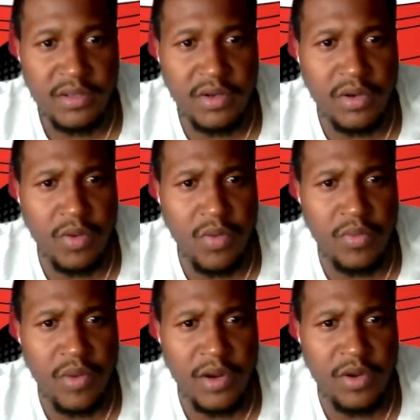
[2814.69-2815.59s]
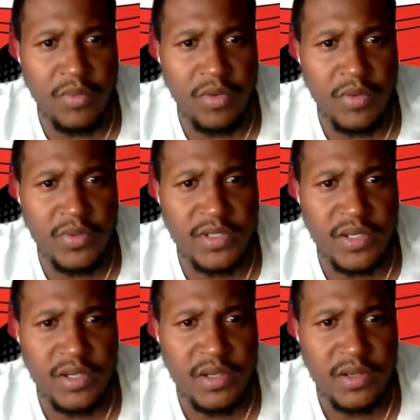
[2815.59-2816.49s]
No, one Rondale Moore. It
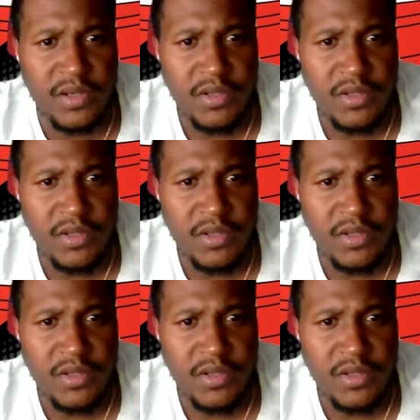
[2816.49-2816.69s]
was